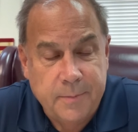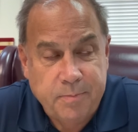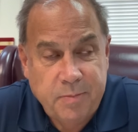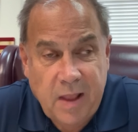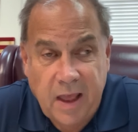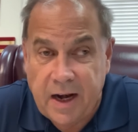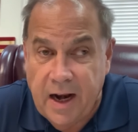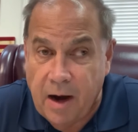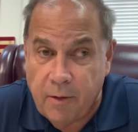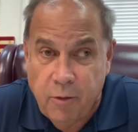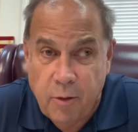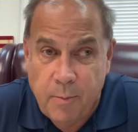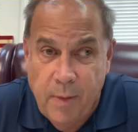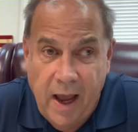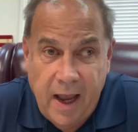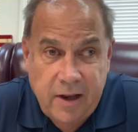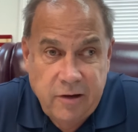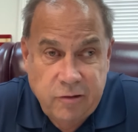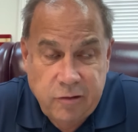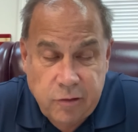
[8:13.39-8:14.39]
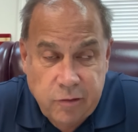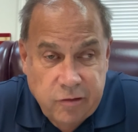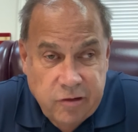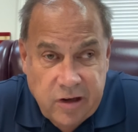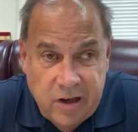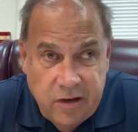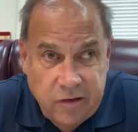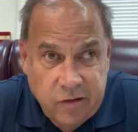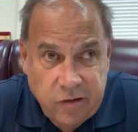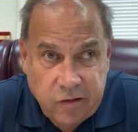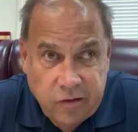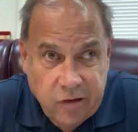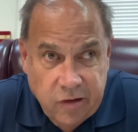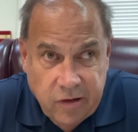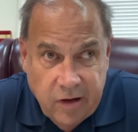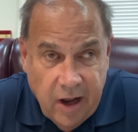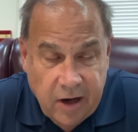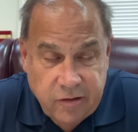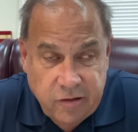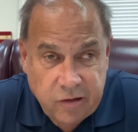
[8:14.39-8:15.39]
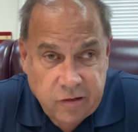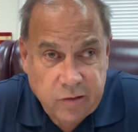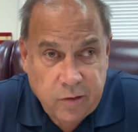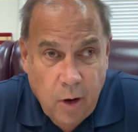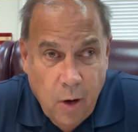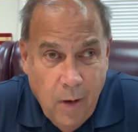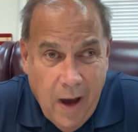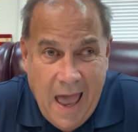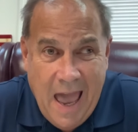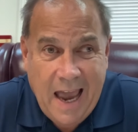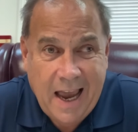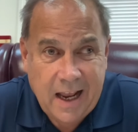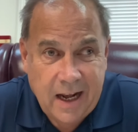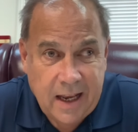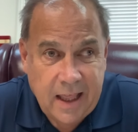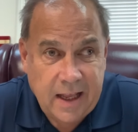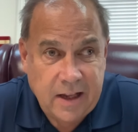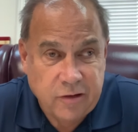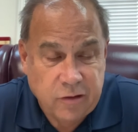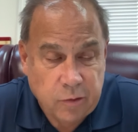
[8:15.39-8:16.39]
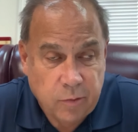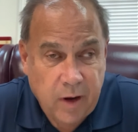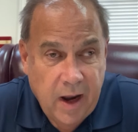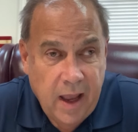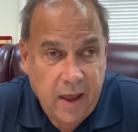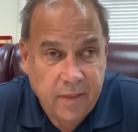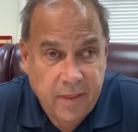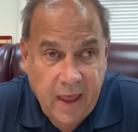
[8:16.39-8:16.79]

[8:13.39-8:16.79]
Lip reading: And I remind you, Jesus does not just throw accolades around.